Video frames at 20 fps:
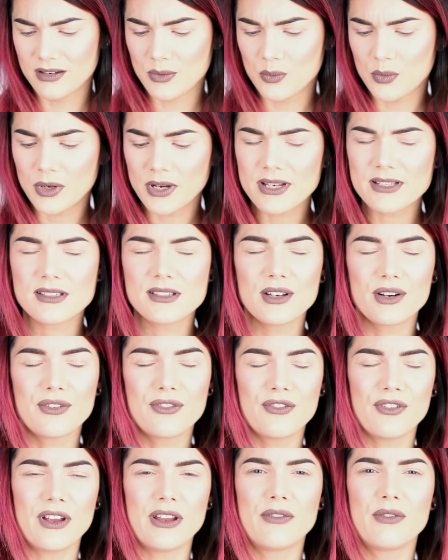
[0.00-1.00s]
What is your
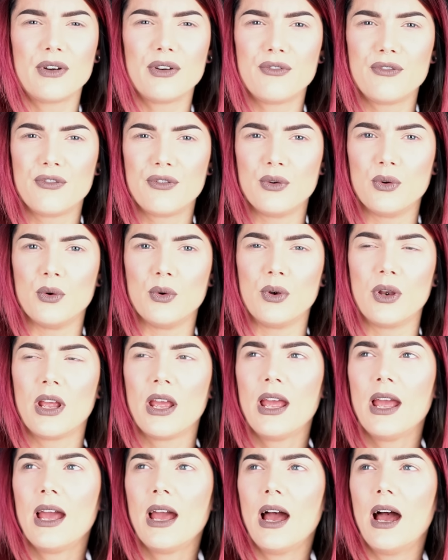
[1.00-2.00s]
favorite food?
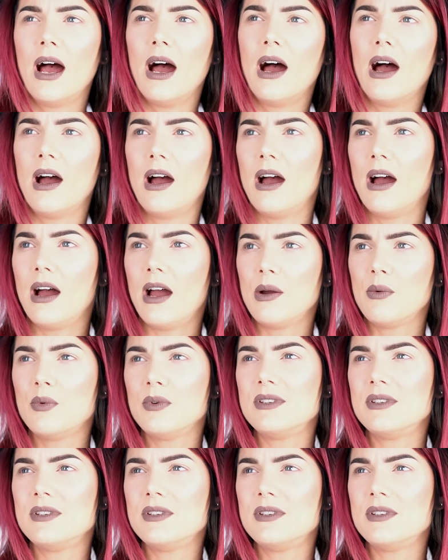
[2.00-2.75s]
I